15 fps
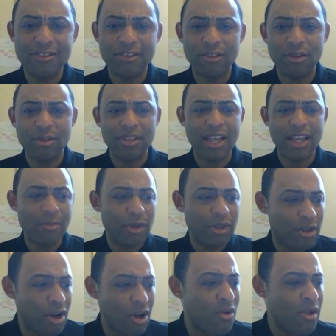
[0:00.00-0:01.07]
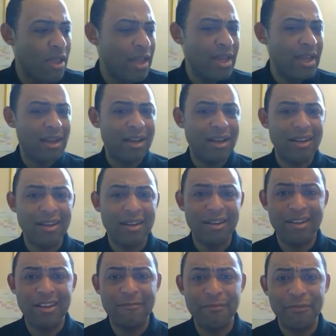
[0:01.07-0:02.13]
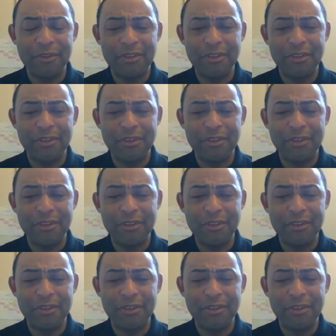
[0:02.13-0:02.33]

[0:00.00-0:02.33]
so a long time ago. I